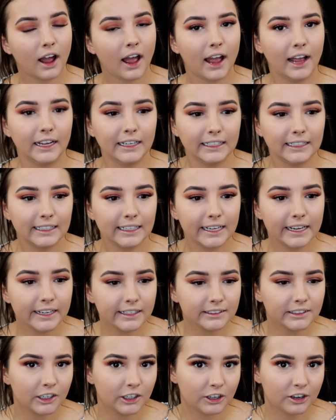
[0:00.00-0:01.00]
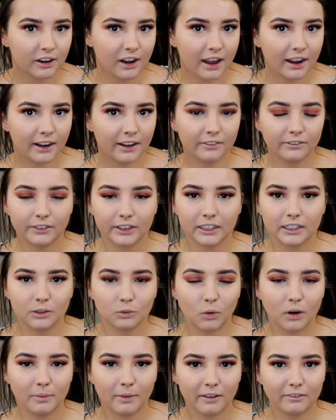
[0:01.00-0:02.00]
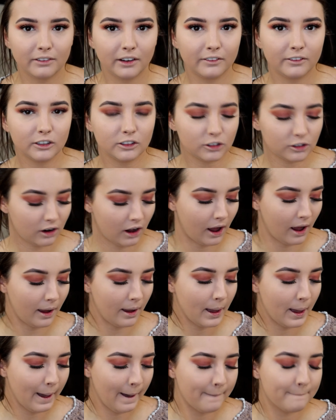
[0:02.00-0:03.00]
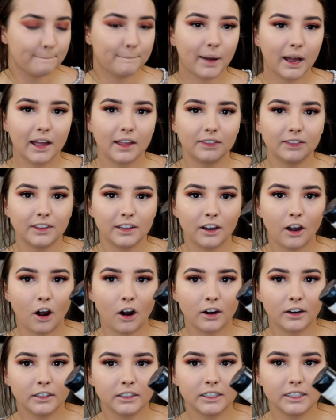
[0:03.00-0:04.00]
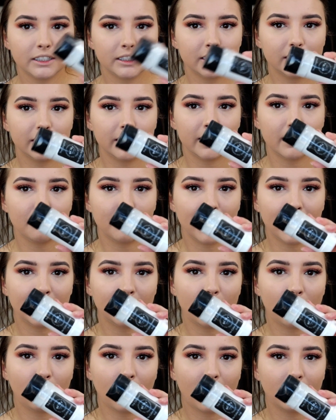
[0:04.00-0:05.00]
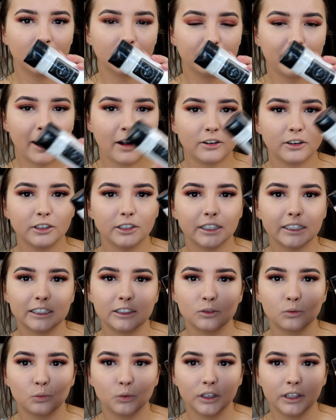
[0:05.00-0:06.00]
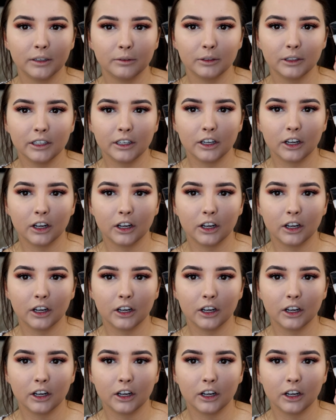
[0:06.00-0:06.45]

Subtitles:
I can't tell you yet if it's one of my favorites or not, but the RCMA No Color Powder is really, really